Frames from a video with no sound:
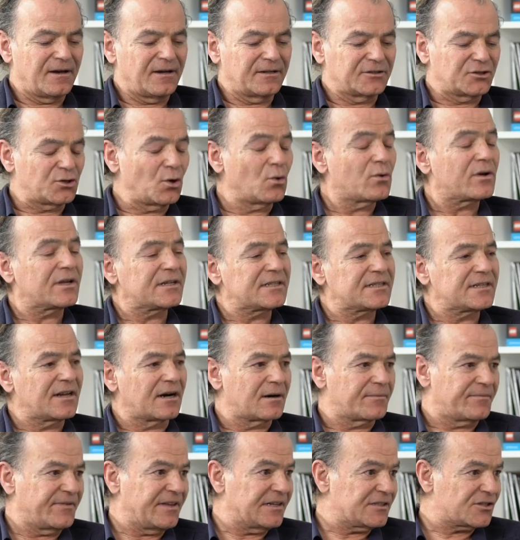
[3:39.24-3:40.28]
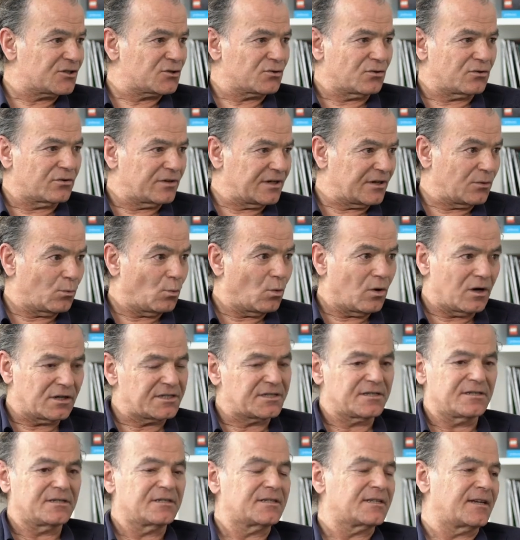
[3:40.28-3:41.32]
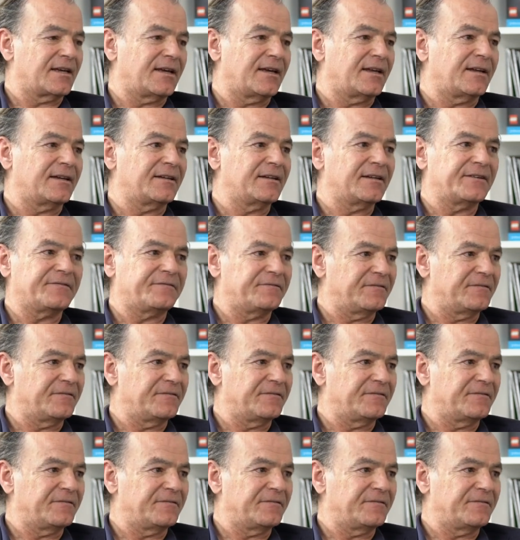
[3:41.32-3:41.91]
tokens that are being stored in watches and